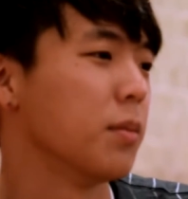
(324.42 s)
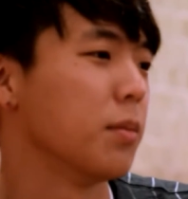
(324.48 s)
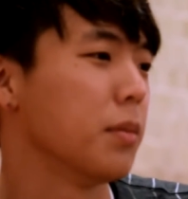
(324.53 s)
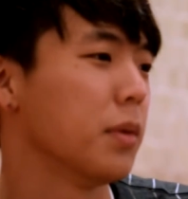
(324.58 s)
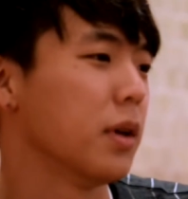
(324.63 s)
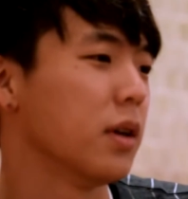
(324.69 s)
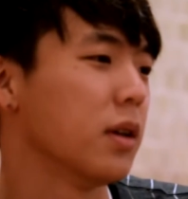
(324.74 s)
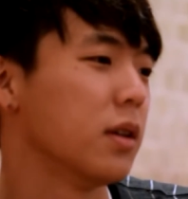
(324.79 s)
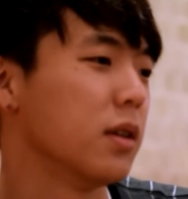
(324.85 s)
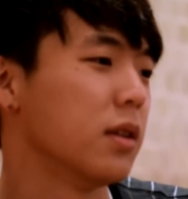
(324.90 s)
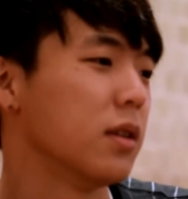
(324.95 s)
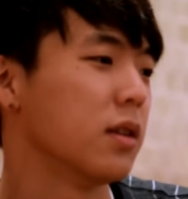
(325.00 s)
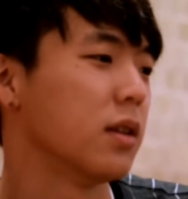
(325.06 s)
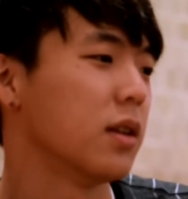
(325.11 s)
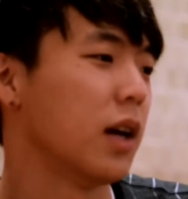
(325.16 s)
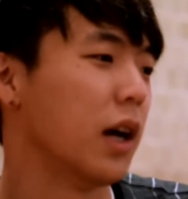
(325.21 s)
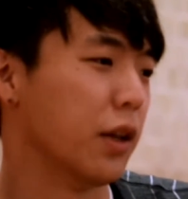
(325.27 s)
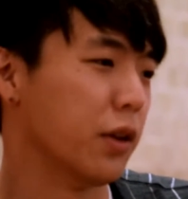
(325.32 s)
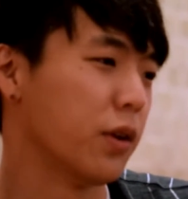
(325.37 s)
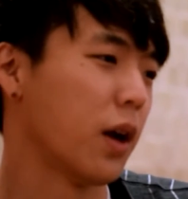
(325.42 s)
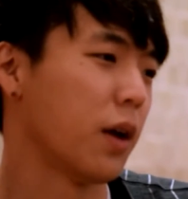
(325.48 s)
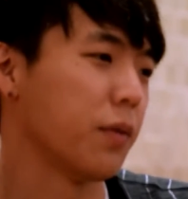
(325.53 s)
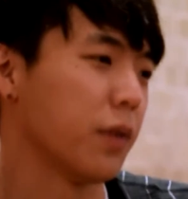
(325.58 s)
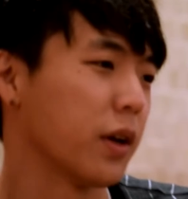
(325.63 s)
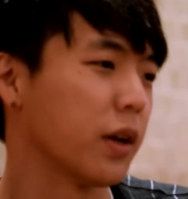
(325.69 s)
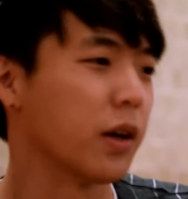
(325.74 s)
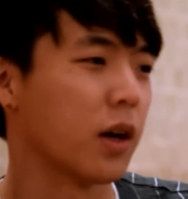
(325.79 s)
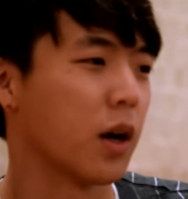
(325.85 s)
But I do have
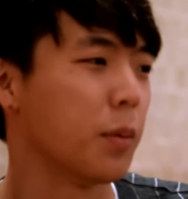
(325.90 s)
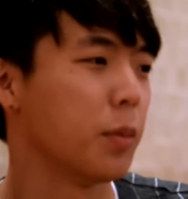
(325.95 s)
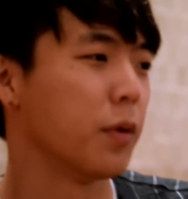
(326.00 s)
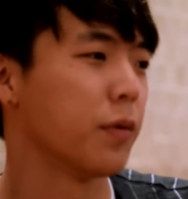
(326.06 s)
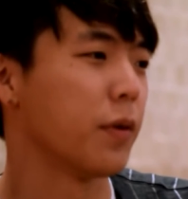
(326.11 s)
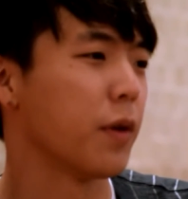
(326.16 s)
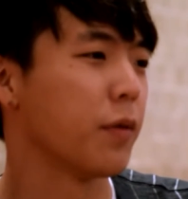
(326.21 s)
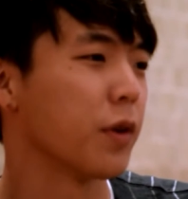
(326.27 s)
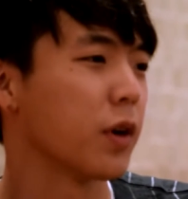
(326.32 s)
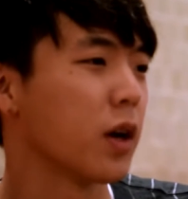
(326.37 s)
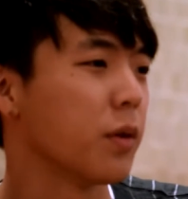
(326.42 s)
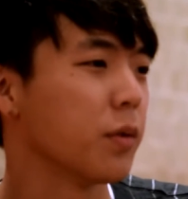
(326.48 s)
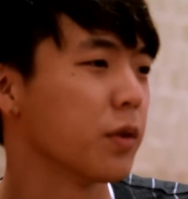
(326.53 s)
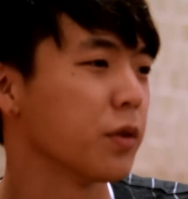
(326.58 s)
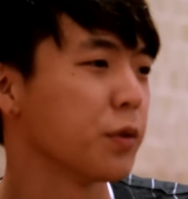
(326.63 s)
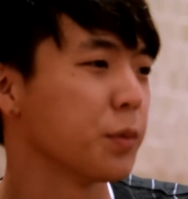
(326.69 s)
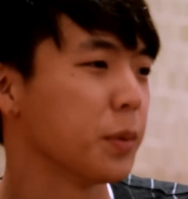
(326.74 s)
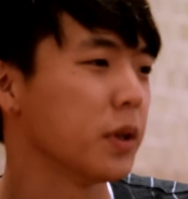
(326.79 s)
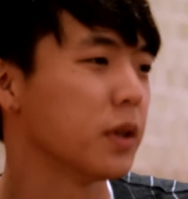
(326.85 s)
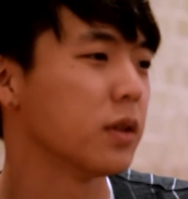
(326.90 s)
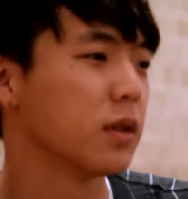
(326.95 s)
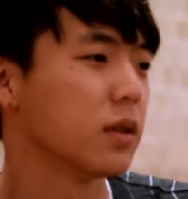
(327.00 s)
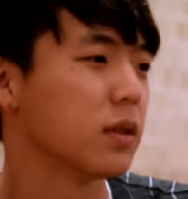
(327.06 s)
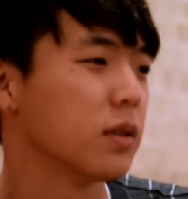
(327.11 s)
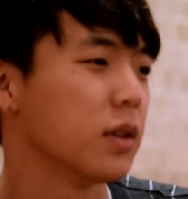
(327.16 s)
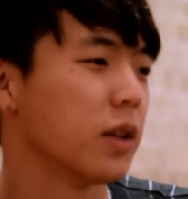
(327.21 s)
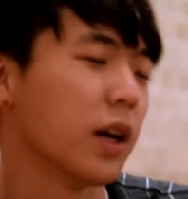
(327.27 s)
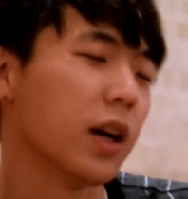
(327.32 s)
like a couple favorite covers. But
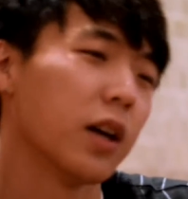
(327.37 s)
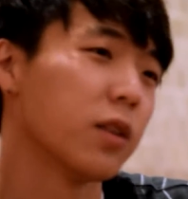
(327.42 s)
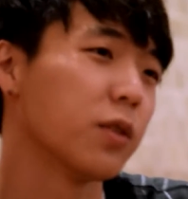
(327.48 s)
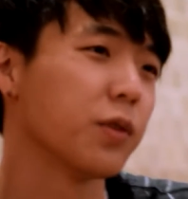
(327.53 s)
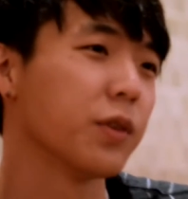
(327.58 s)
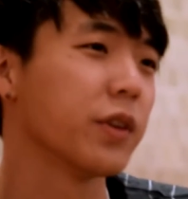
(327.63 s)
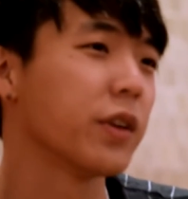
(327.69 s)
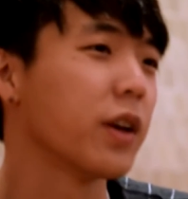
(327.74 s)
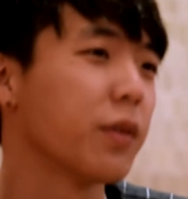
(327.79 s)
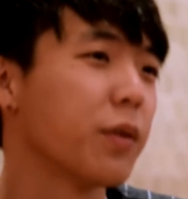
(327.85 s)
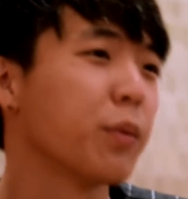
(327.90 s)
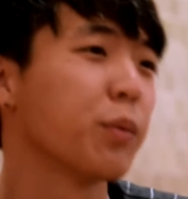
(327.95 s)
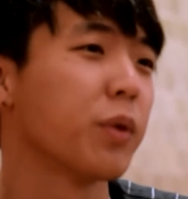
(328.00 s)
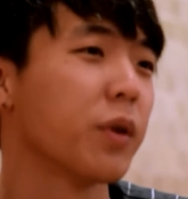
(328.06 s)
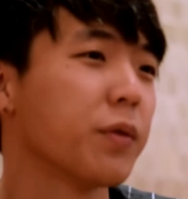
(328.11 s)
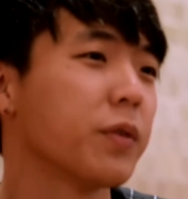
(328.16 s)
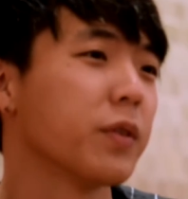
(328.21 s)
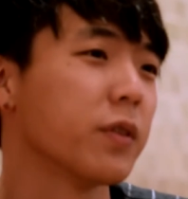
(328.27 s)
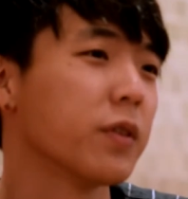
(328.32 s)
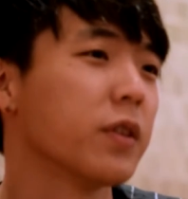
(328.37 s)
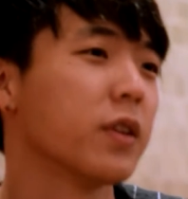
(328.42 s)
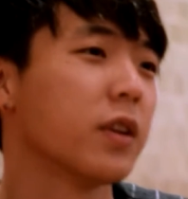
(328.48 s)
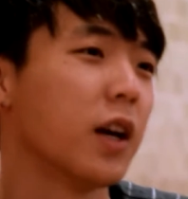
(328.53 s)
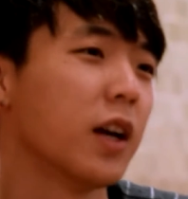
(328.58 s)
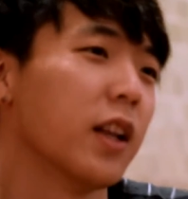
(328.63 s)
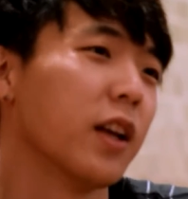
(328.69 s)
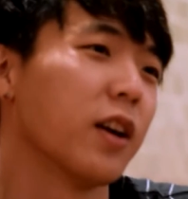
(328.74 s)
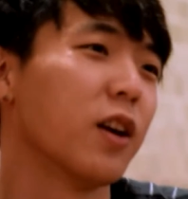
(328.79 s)
yeah, I don't really have a
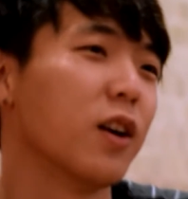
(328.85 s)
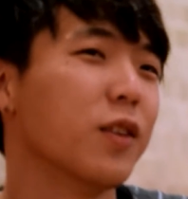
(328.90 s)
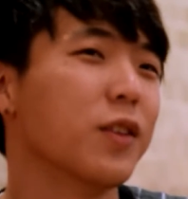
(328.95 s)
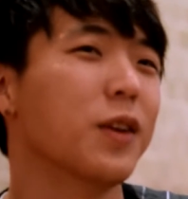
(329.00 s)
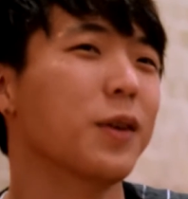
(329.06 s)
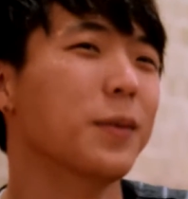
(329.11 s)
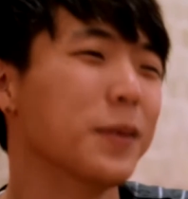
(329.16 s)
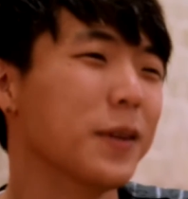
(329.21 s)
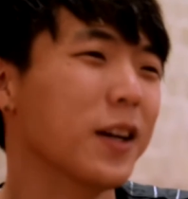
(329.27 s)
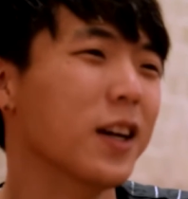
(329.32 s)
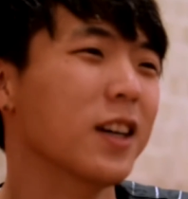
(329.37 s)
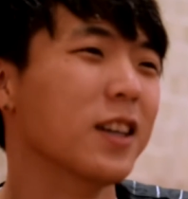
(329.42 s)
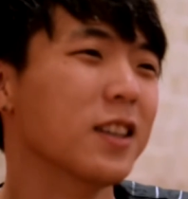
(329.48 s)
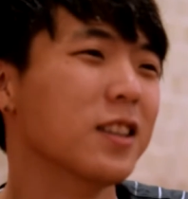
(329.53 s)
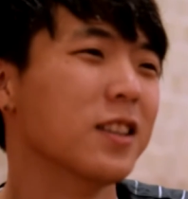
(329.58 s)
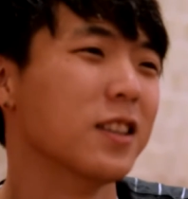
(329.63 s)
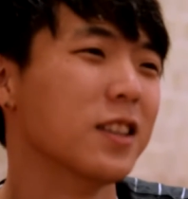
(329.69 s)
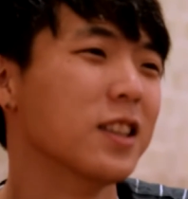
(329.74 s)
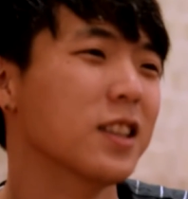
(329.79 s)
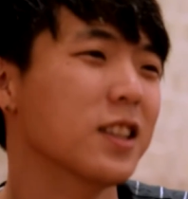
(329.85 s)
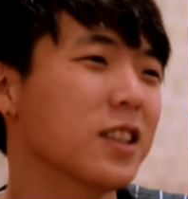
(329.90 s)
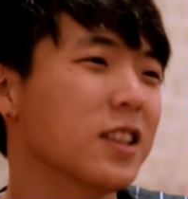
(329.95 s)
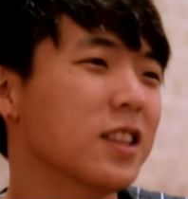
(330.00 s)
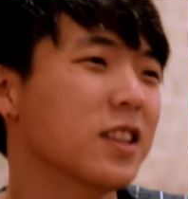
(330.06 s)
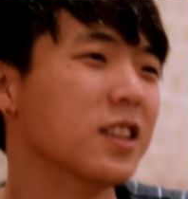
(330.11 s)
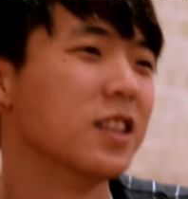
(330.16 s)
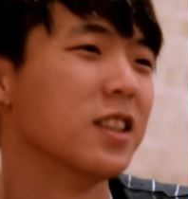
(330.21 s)
preference. I like all of them. Yeah.